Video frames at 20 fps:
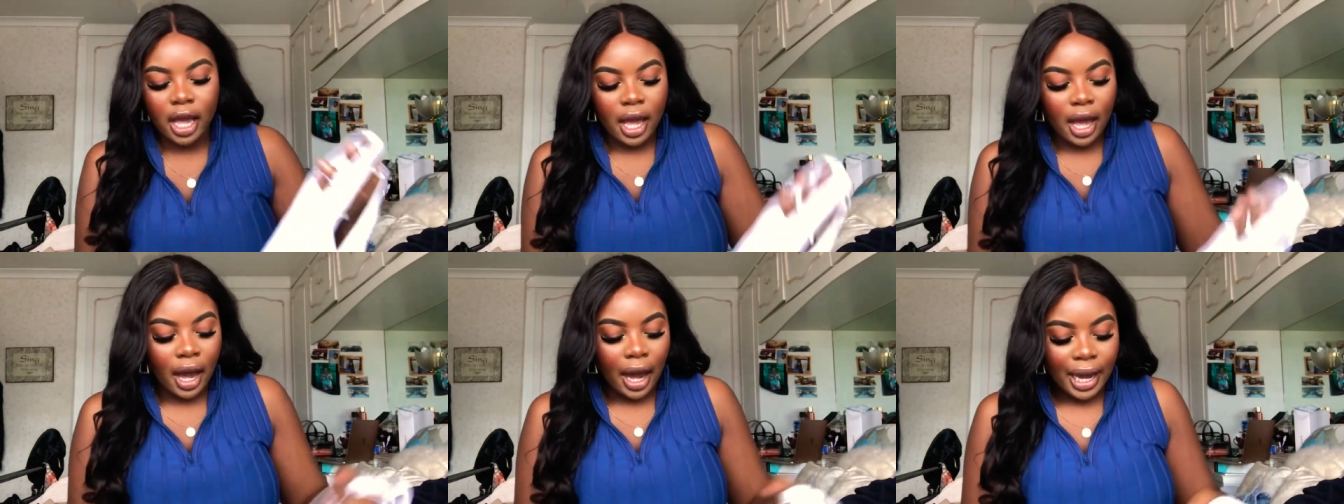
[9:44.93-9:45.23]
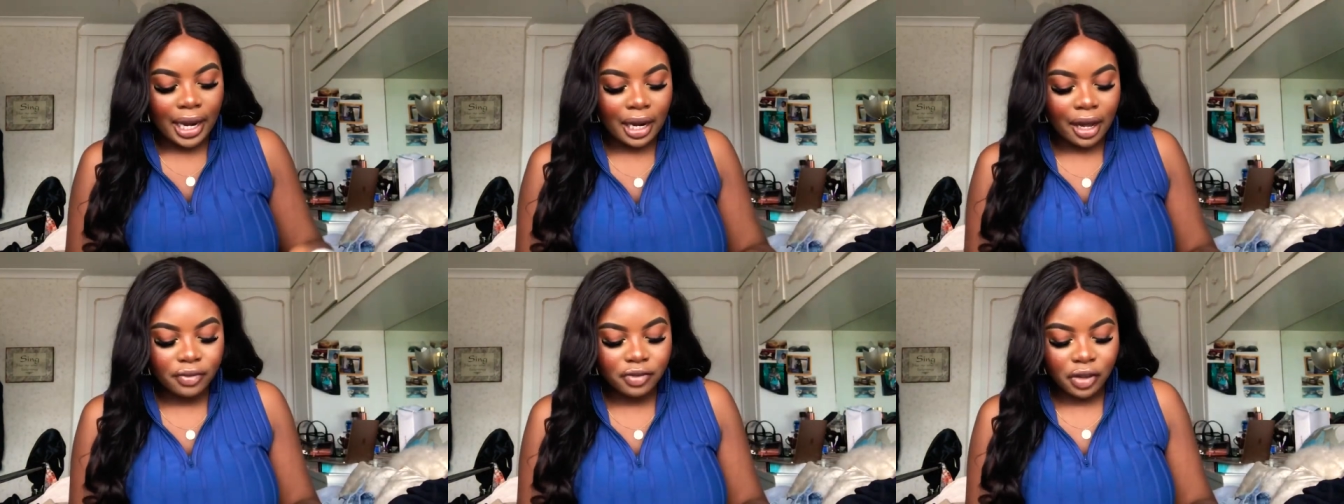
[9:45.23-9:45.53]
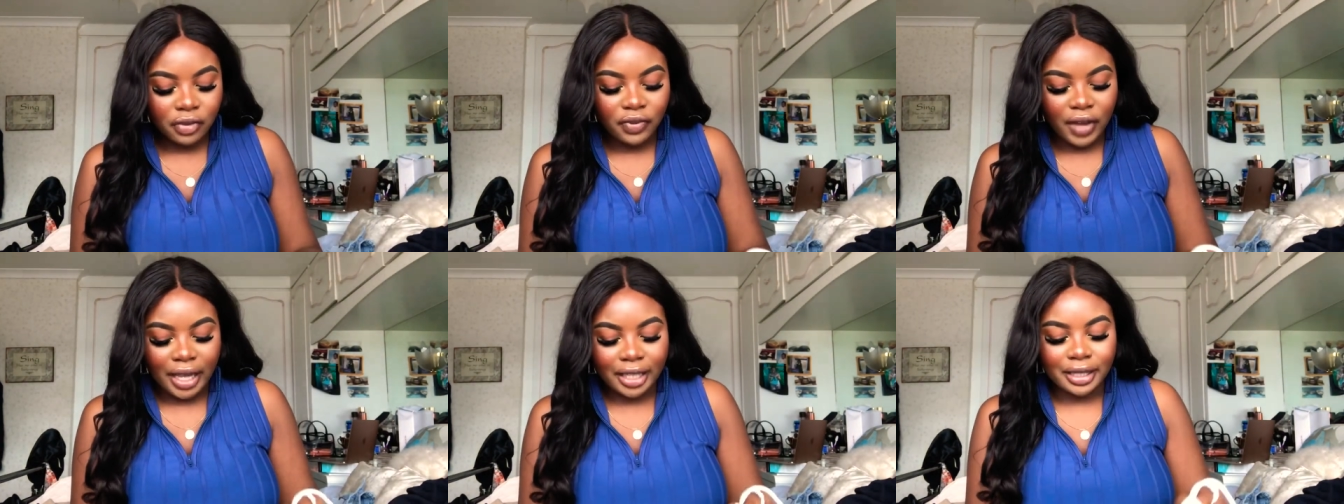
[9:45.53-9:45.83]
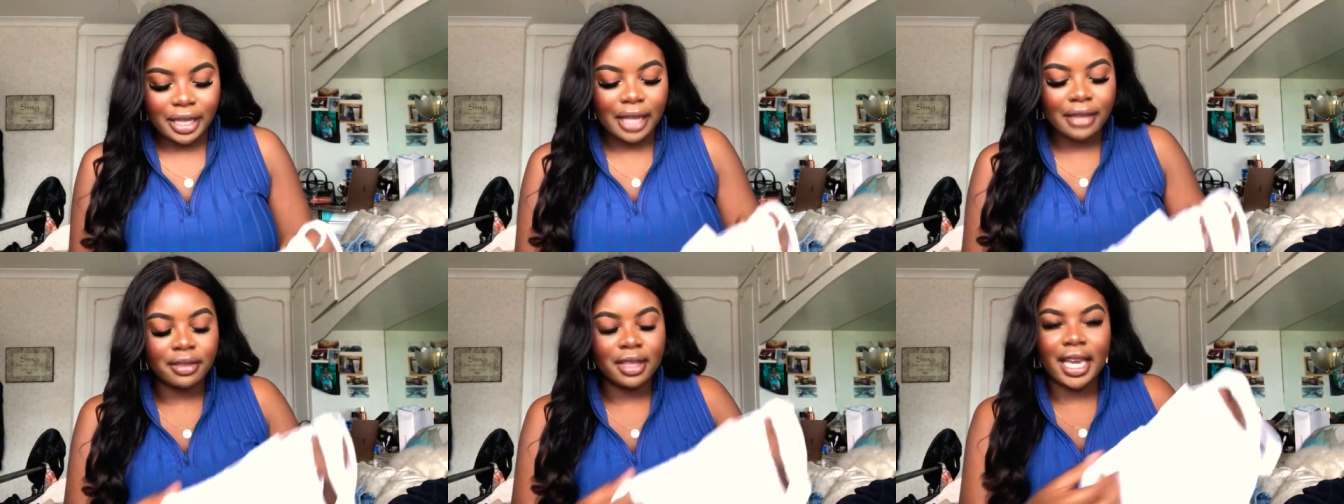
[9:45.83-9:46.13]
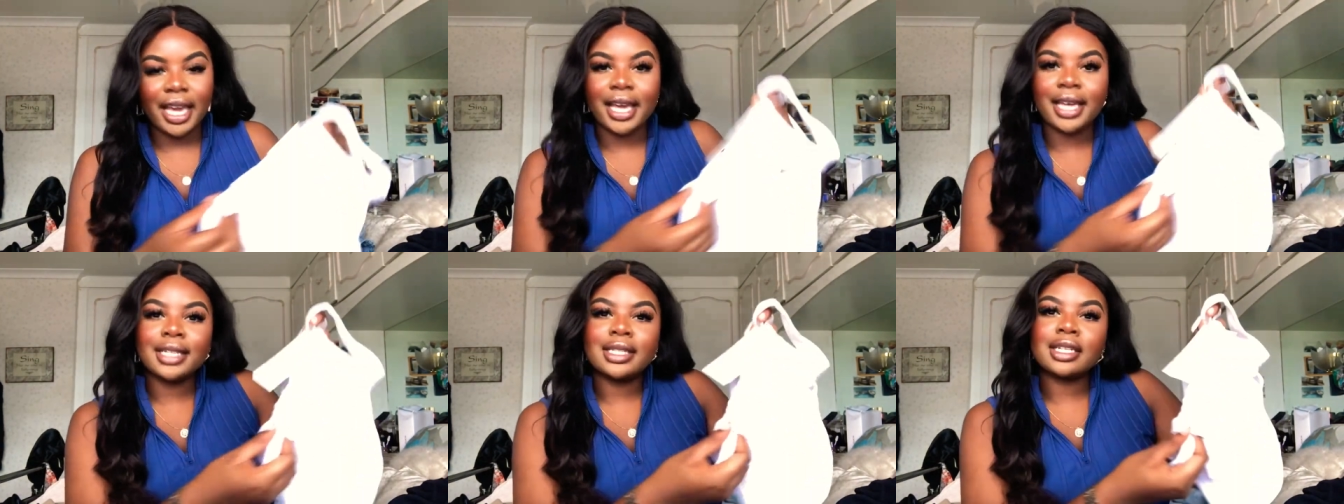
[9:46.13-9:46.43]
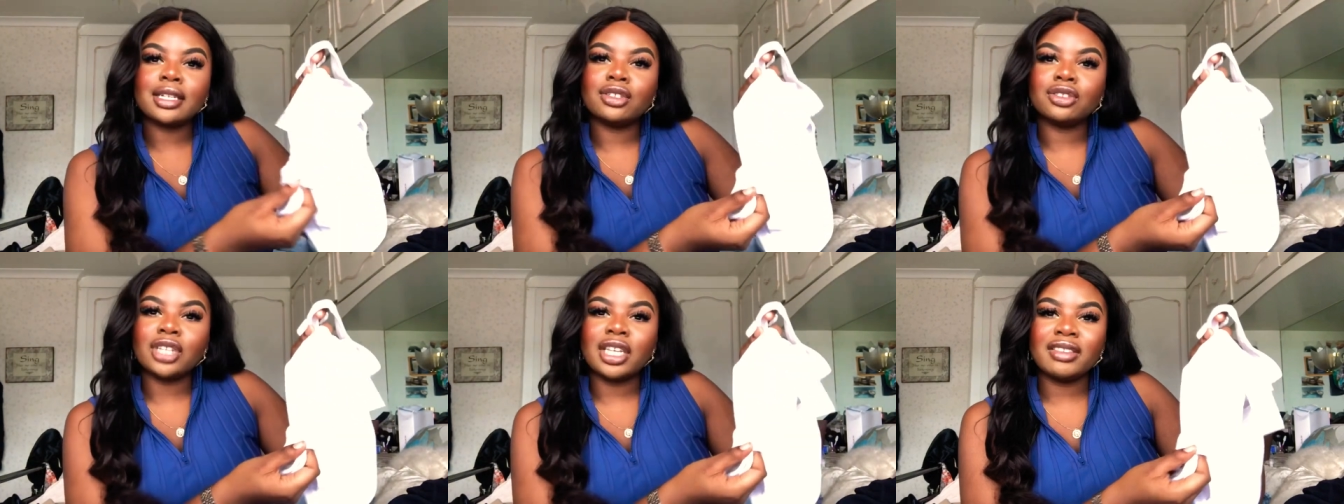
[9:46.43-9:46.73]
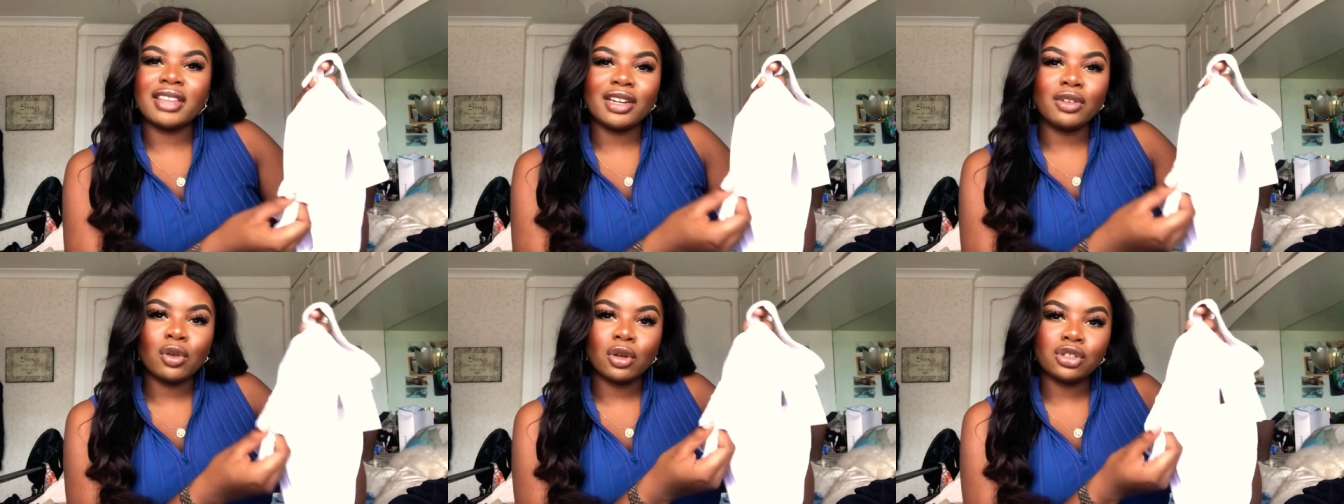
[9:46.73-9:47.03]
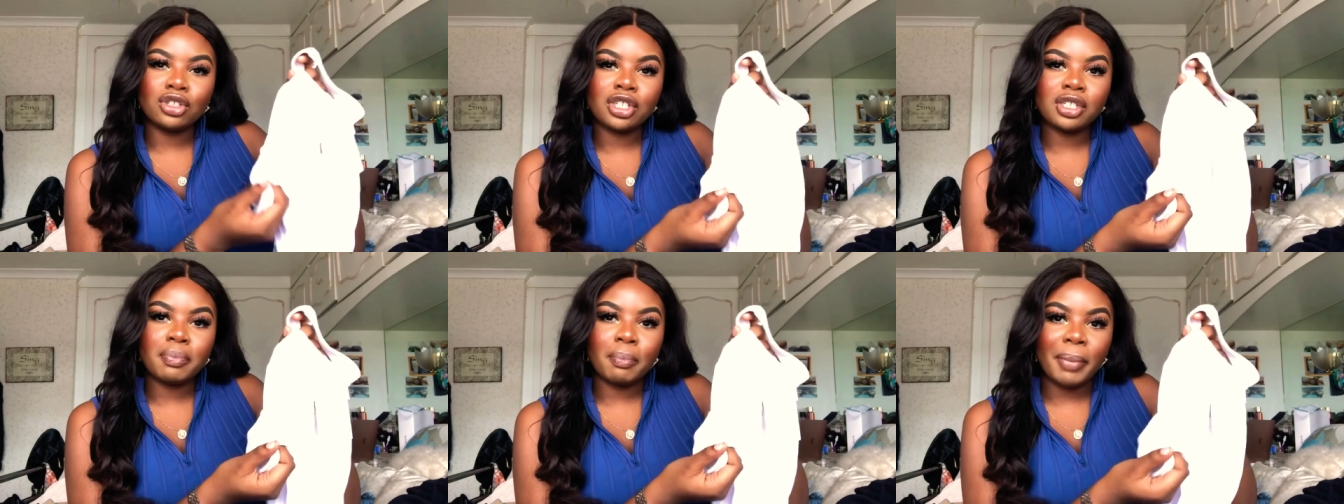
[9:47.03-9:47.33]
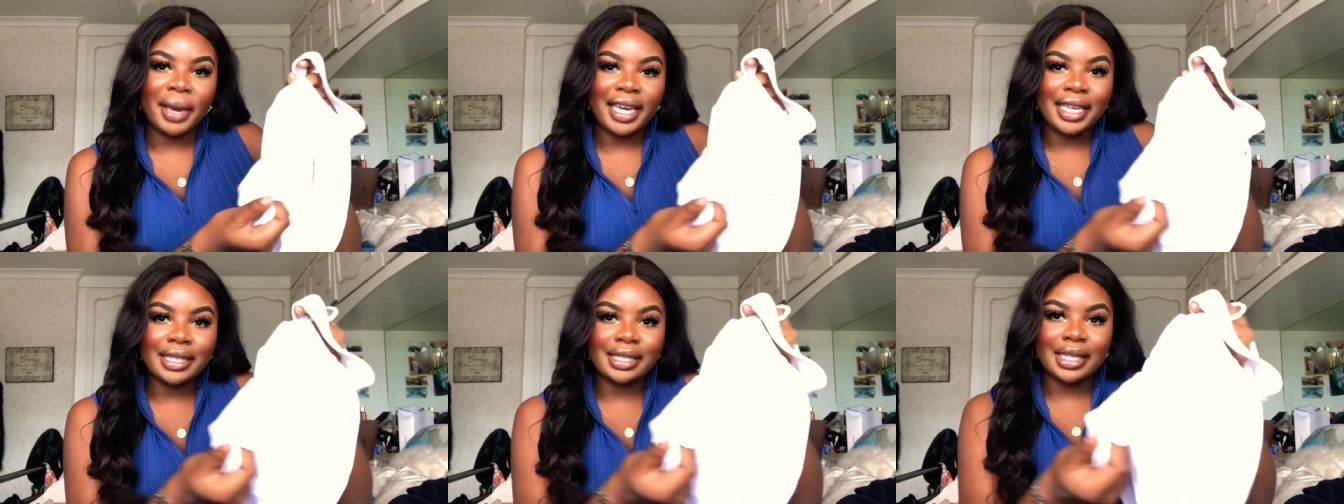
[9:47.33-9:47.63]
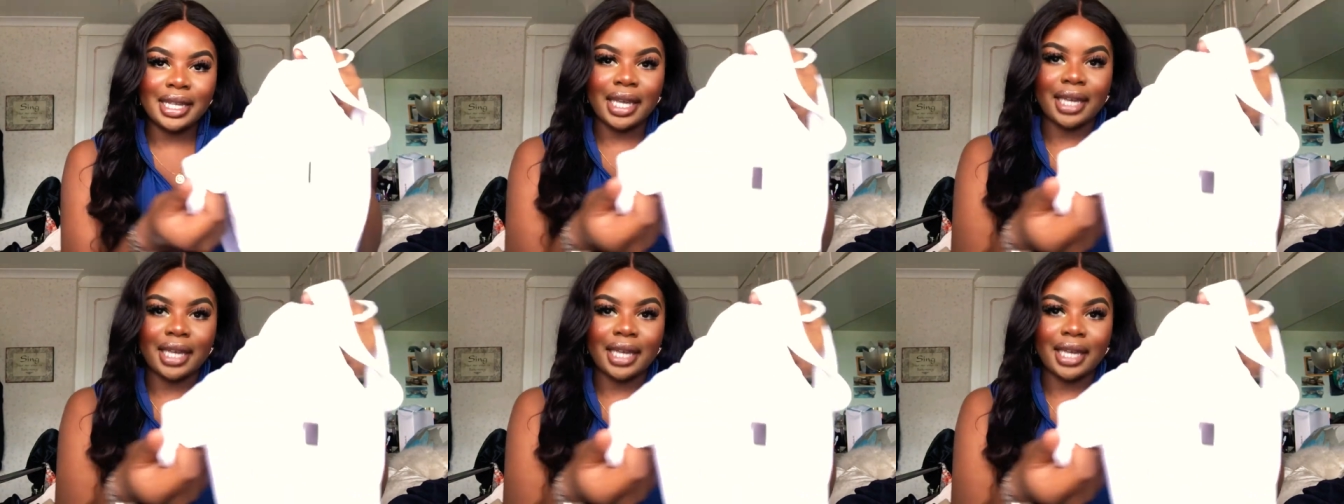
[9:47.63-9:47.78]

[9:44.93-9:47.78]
I love the fact that there's, they're not just basic.